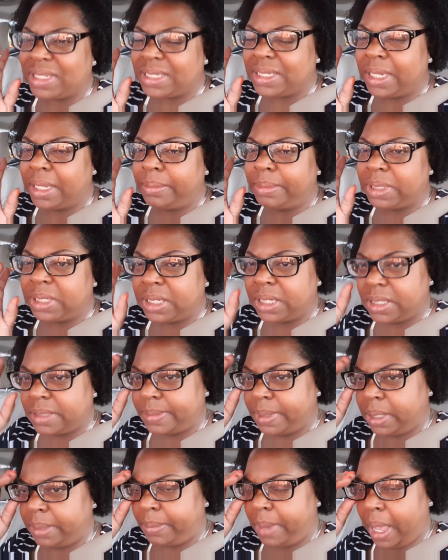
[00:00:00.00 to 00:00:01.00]

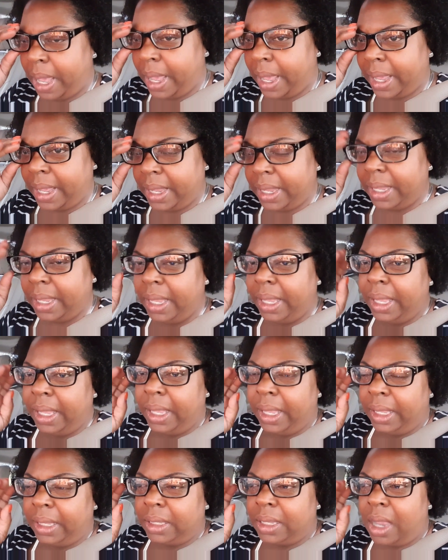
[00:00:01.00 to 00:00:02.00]
astigmatism in my eye.
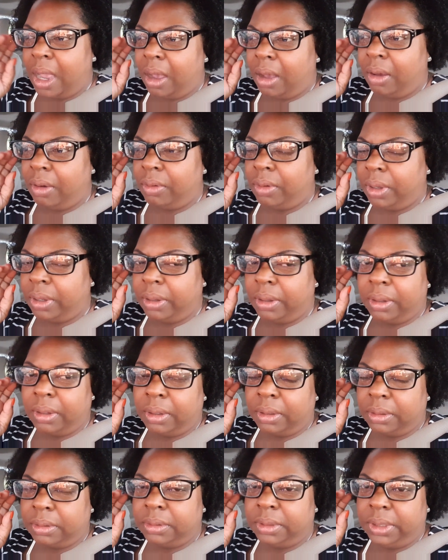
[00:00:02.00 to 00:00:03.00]

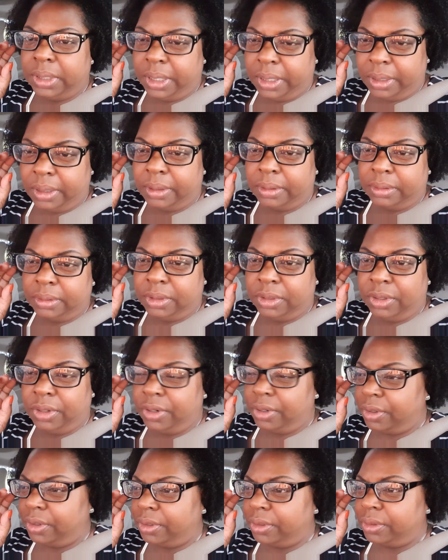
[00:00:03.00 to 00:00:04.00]
Y'all, uh, yeah, your
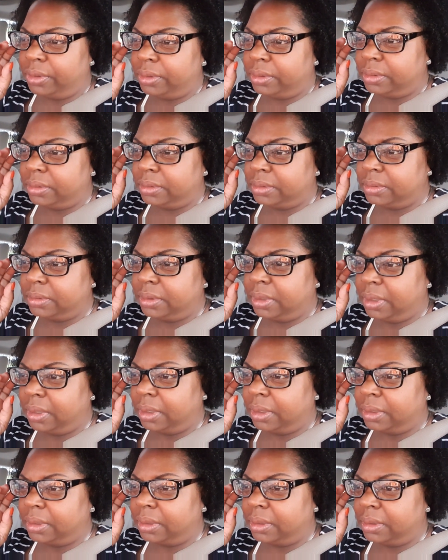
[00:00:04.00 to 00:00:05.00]
girl,
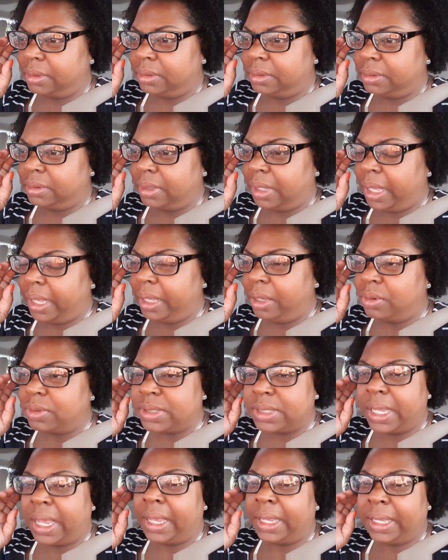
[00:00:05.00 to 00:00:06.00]
uh, I ain't going
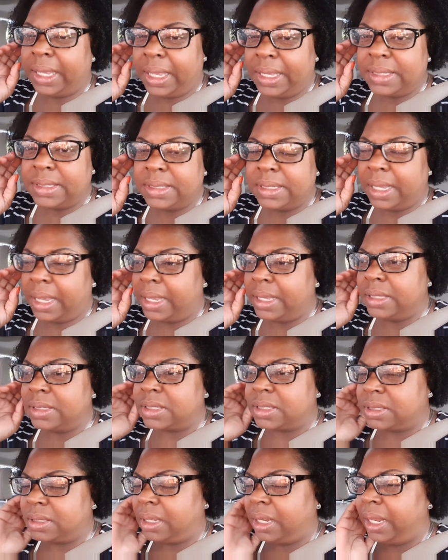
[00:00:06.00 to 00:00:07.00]
to say I can't see. I ain't
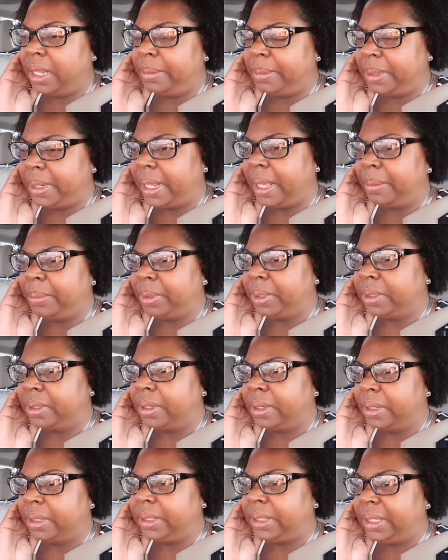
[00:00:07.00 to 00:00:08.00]
claiming that, but,
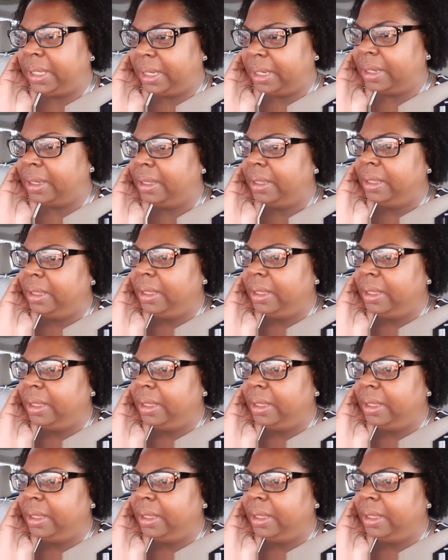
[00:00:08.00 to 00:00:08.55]
uh, yeah. Yeah